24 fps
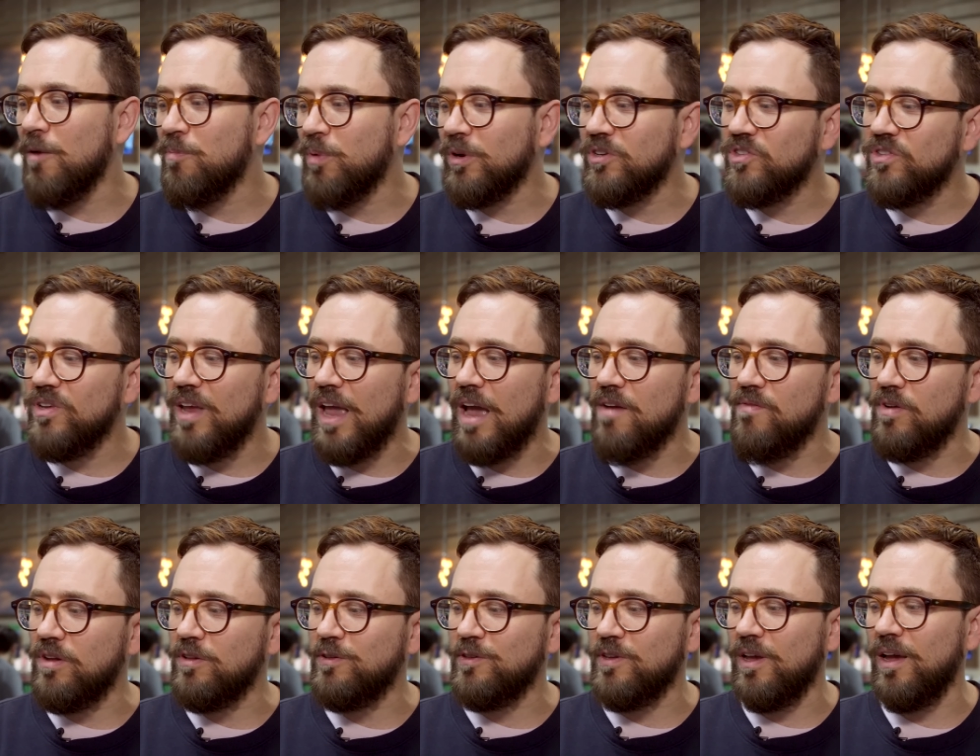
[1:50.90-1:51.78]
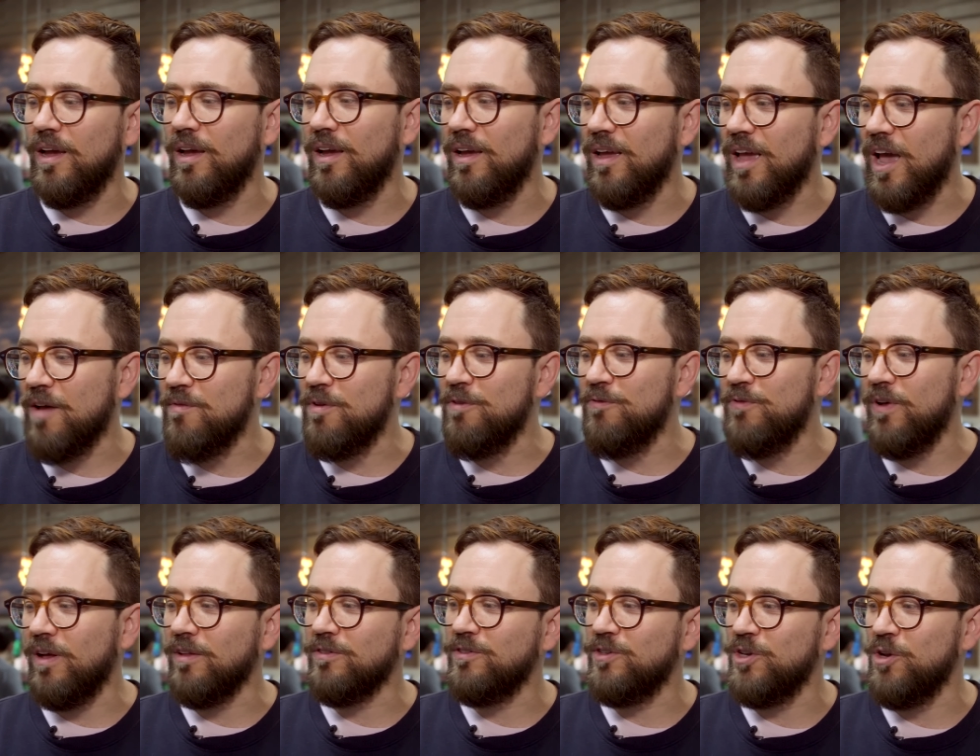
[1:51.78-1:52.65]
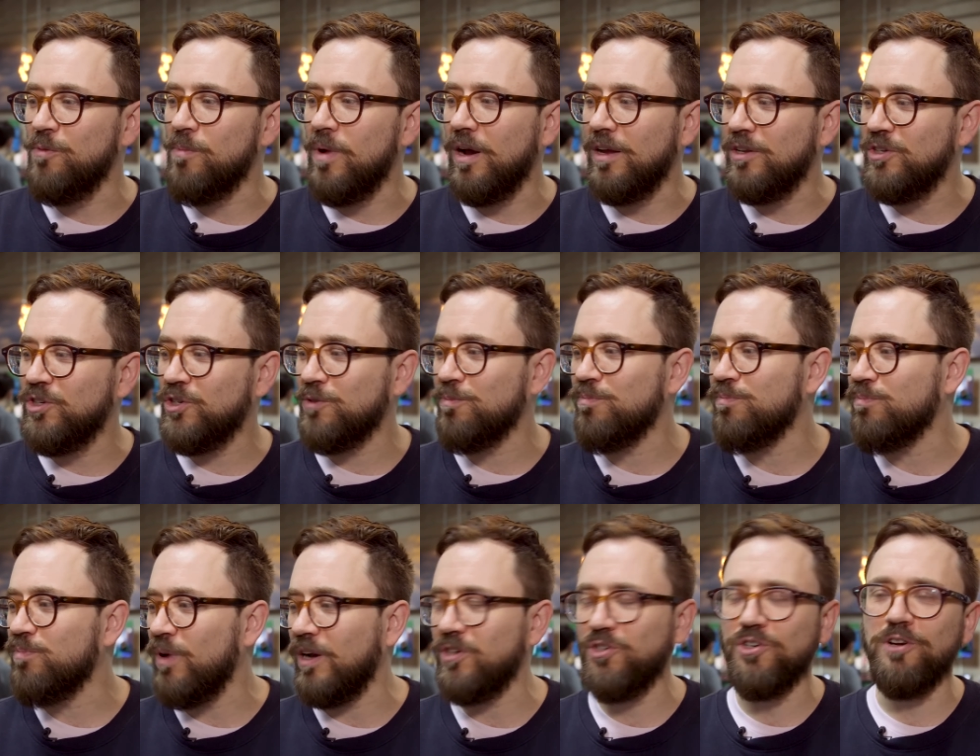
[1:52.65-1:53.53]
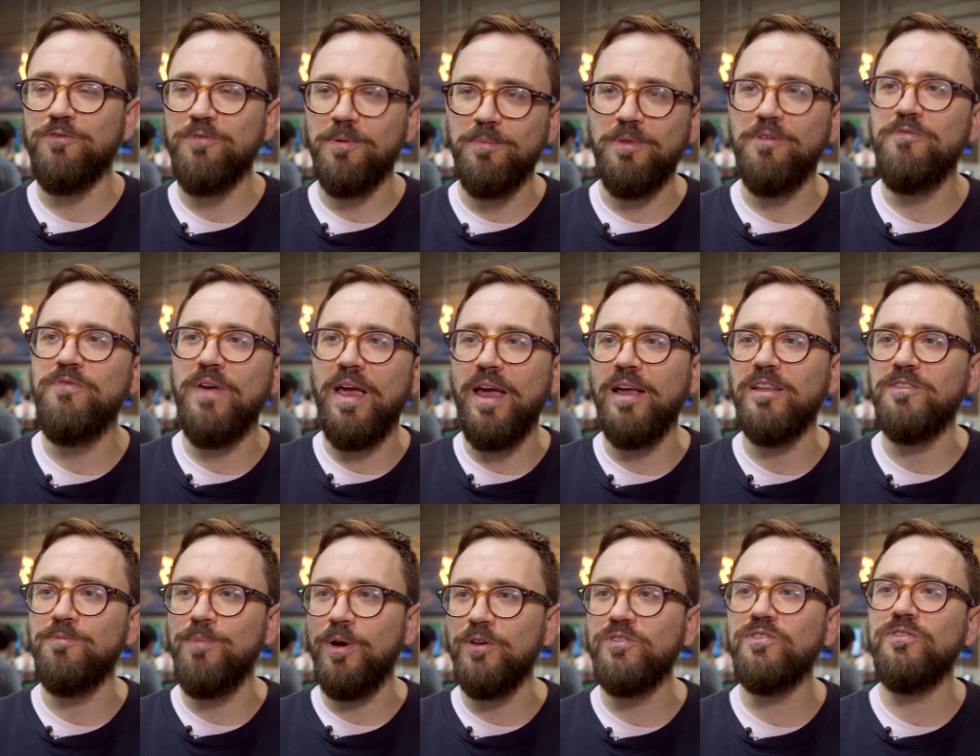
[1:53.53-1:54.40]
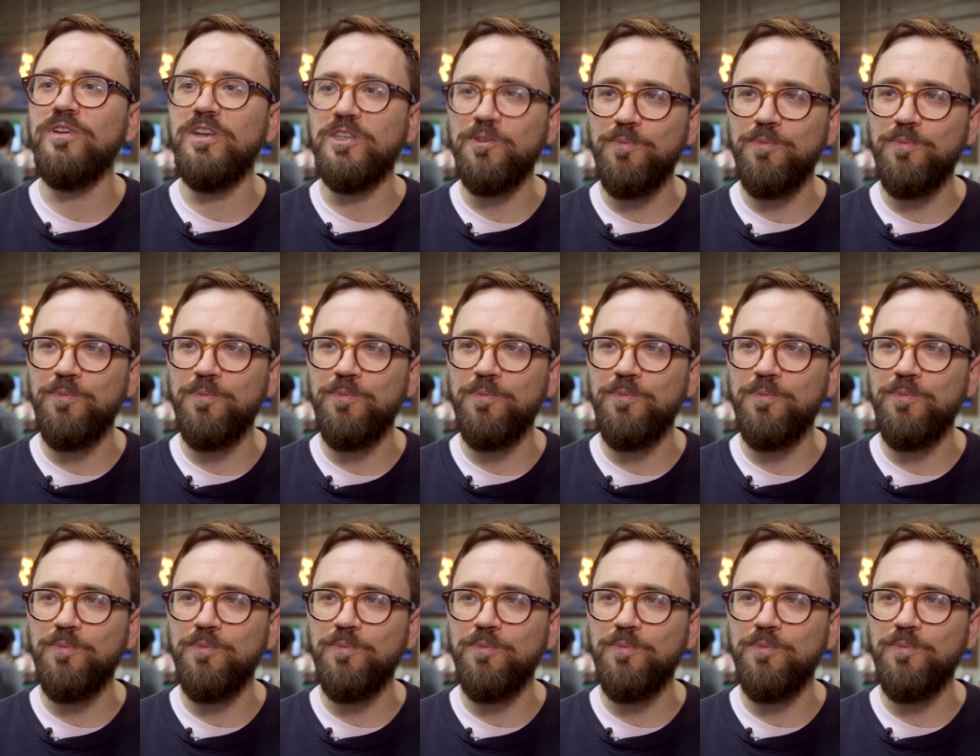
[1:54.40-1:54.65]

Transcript: I personally haven't, uh, haven't felt too much pressure from the fans. Mostly